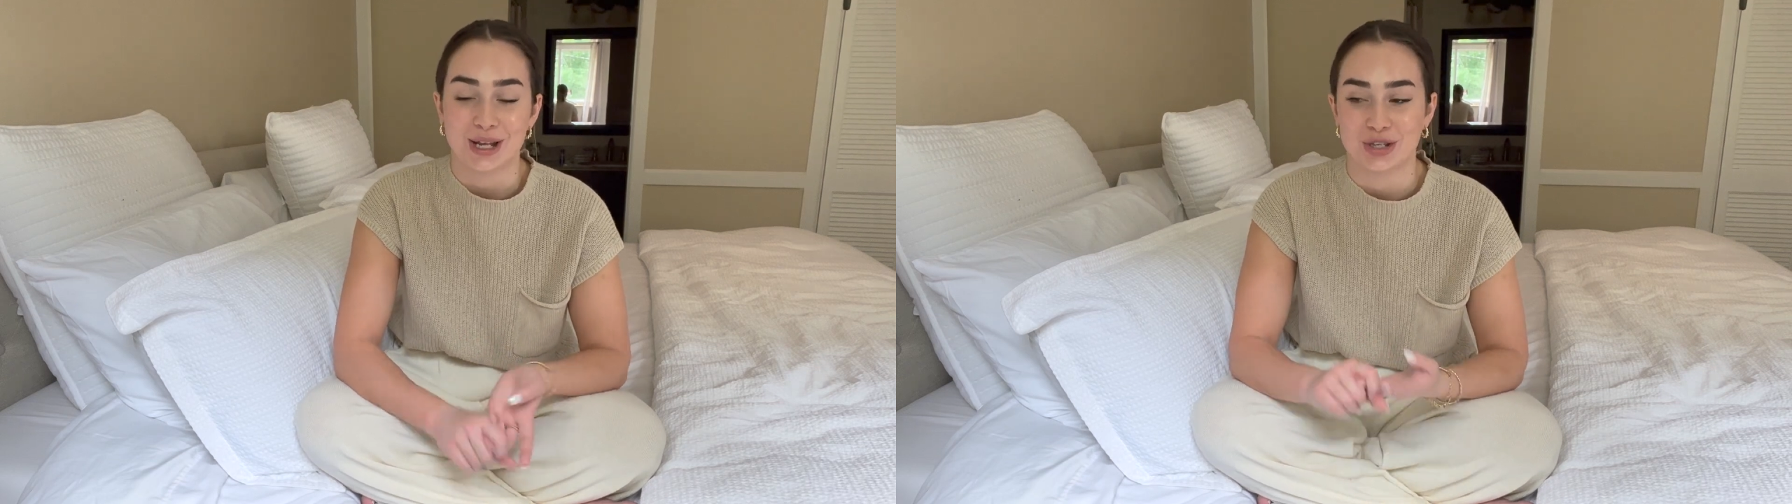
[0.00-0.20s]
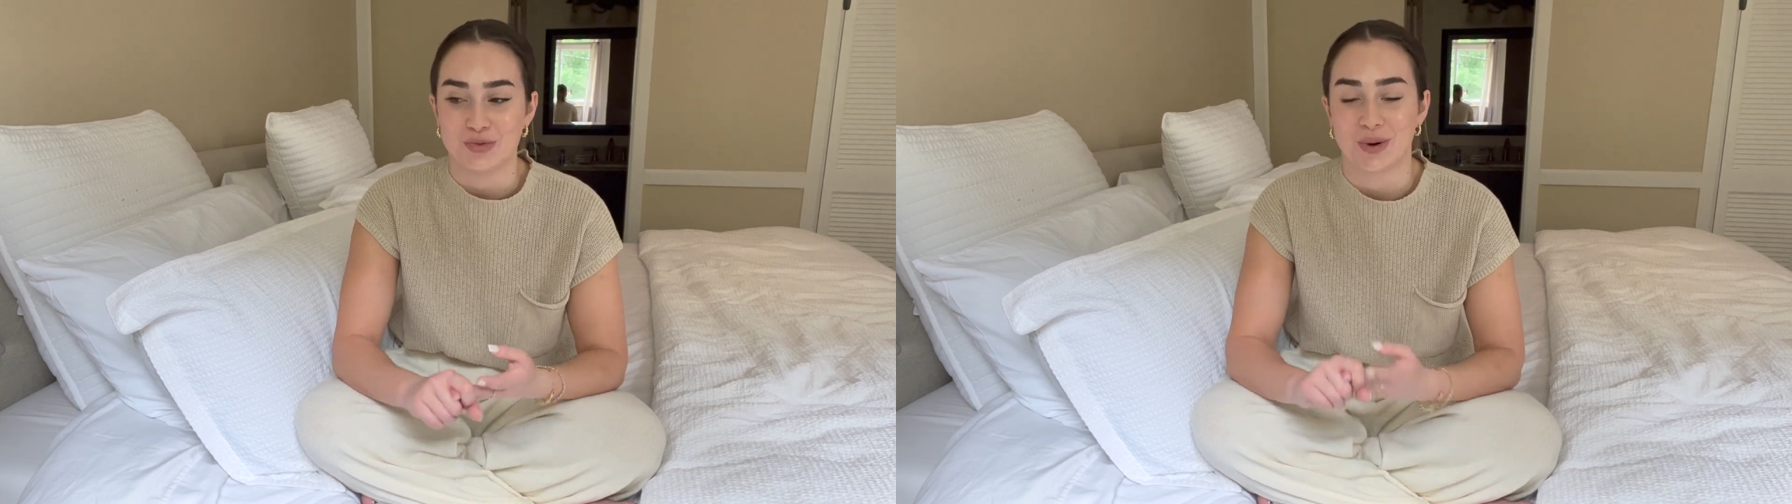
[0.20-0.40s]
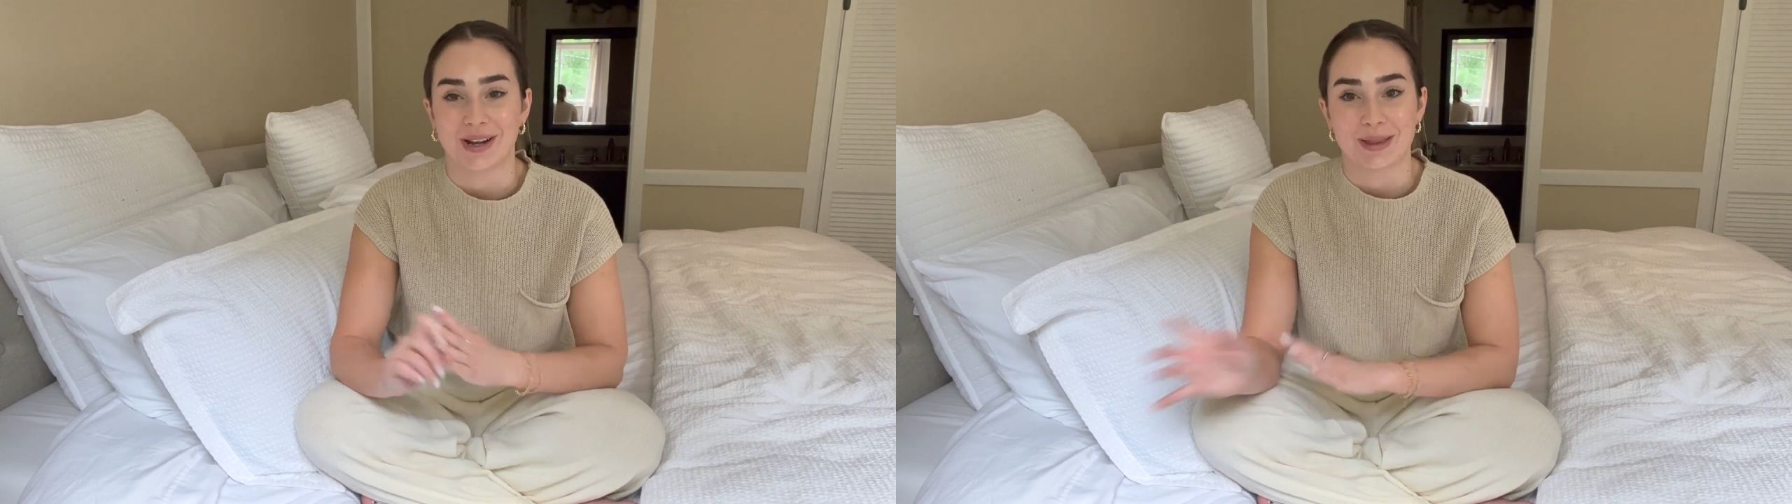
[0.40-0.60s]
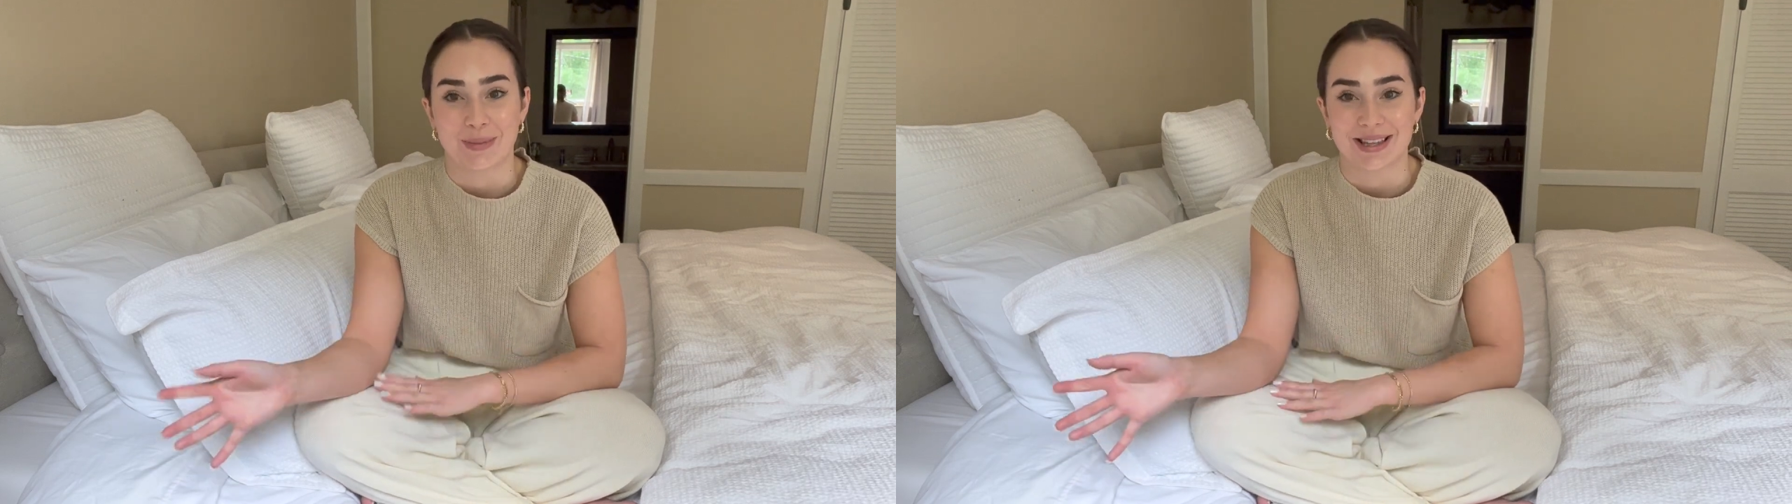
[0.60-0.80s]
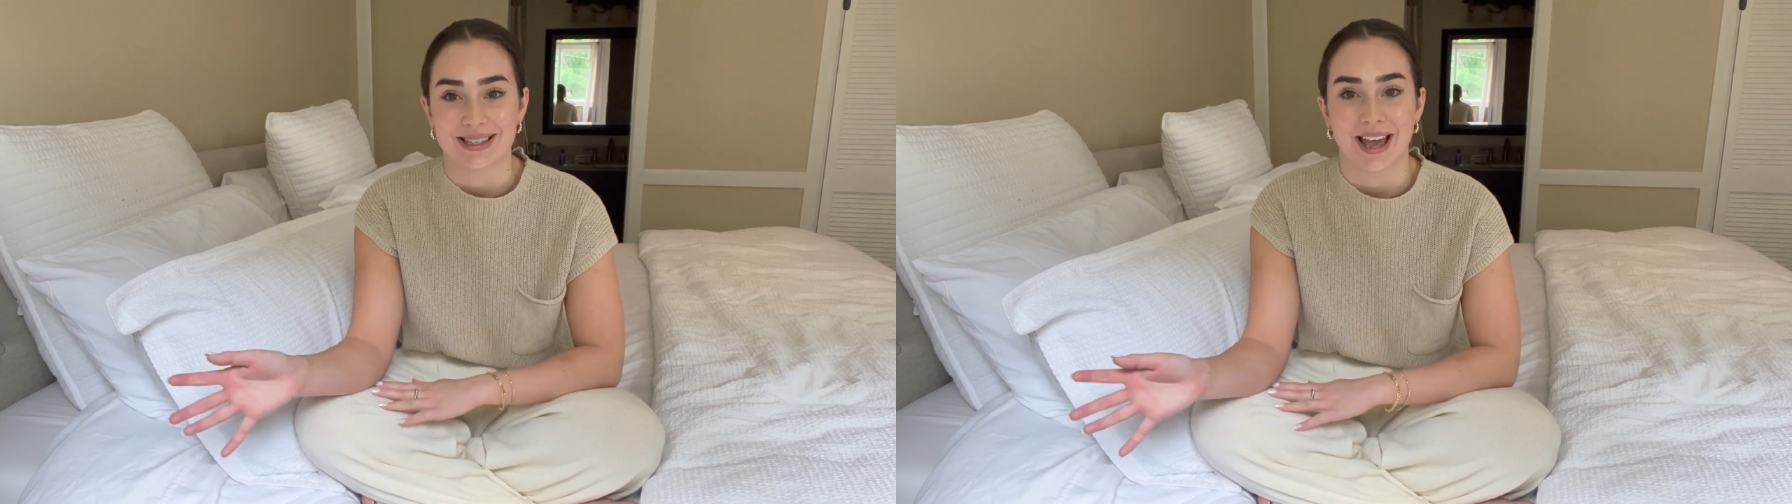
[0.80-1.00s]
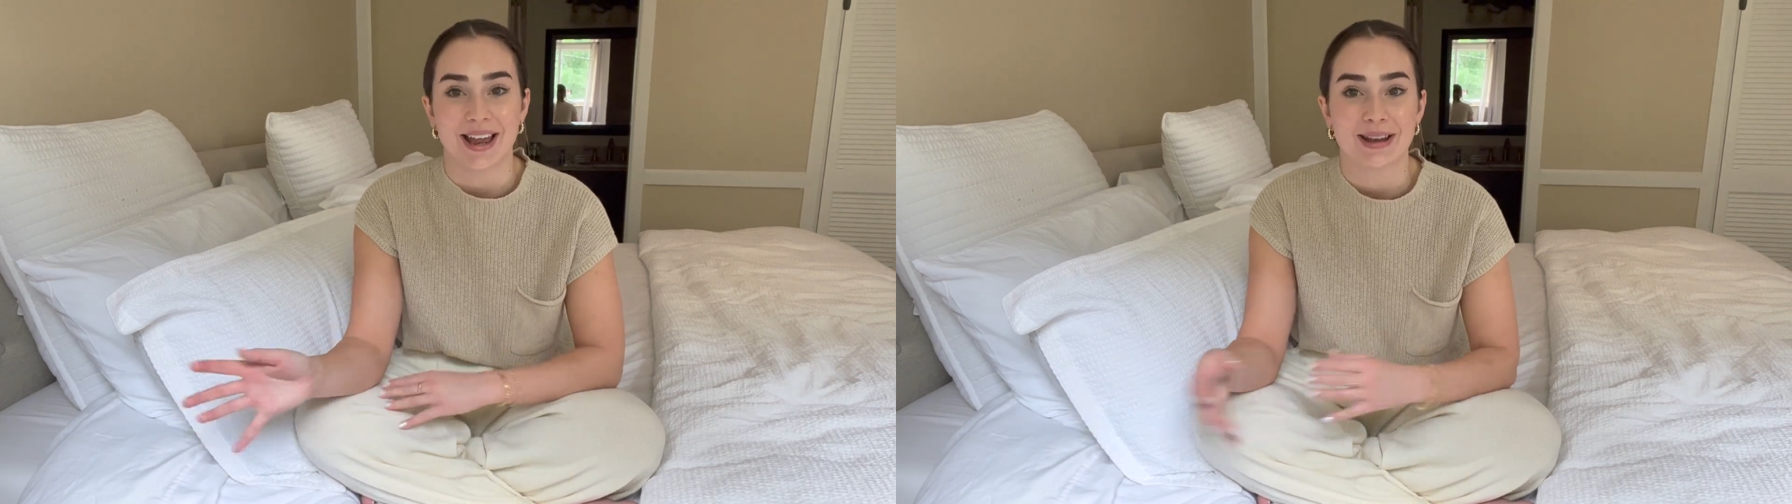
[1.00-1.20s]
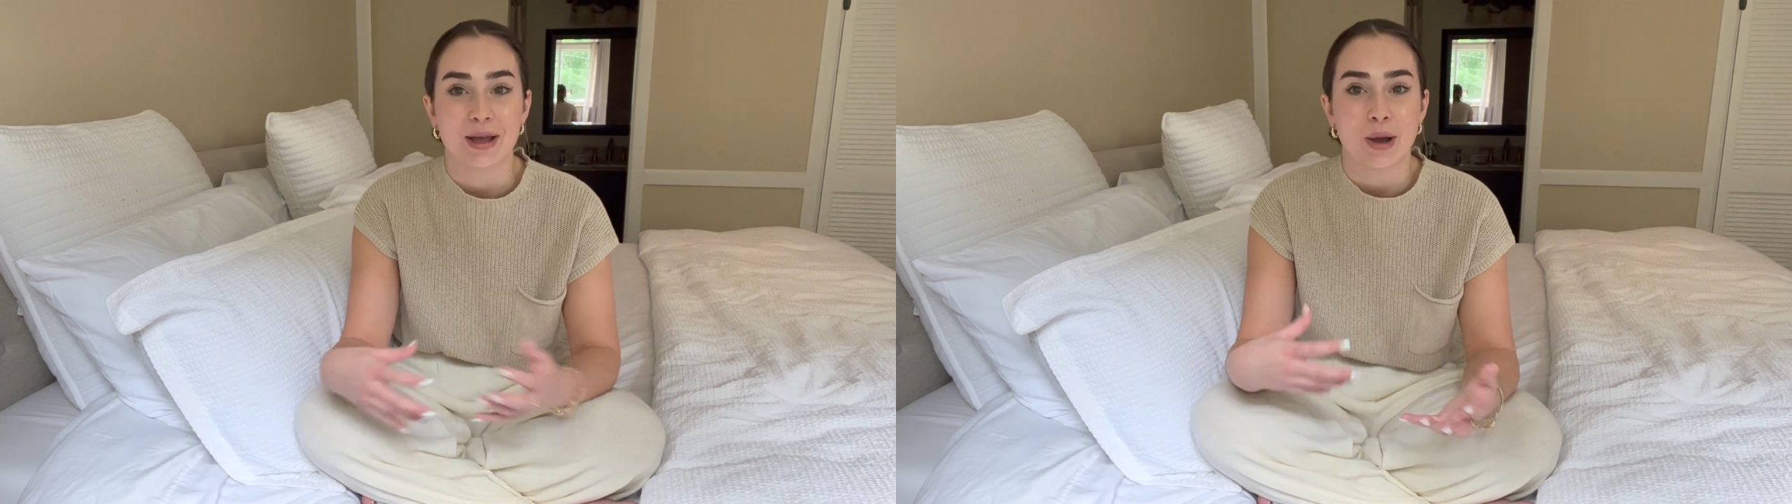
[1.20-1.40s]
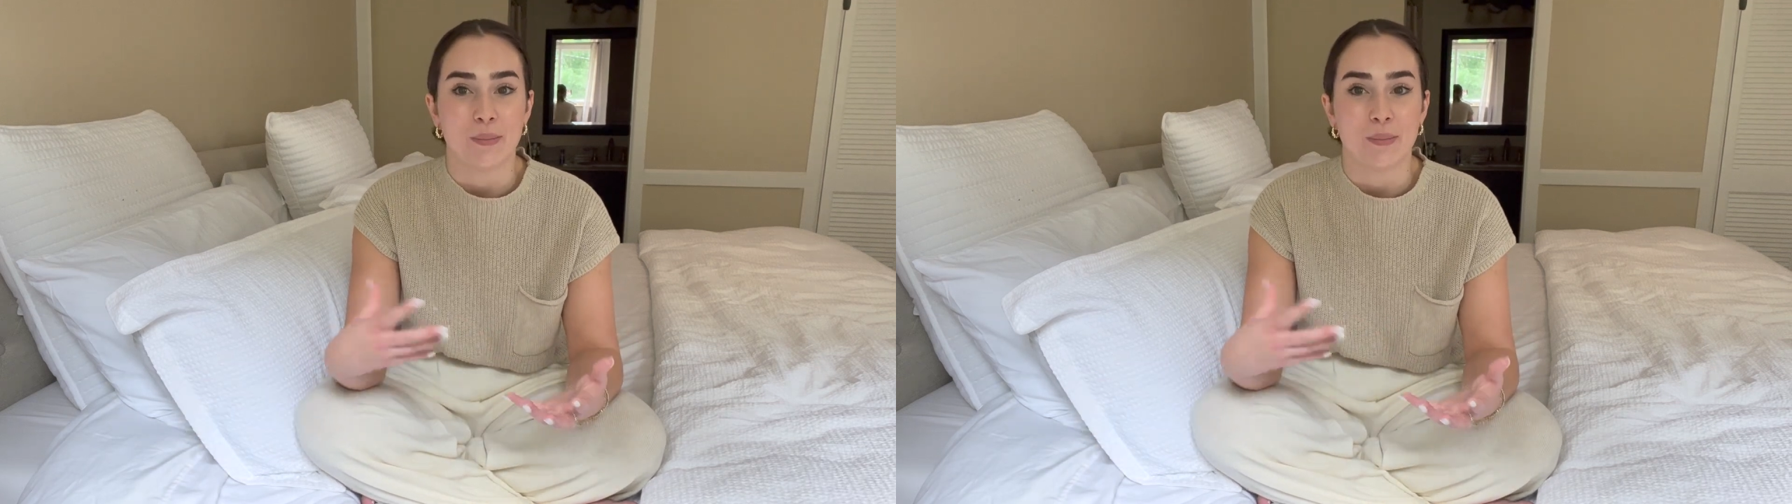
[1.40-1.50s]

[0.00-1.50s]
as you were at the bedside,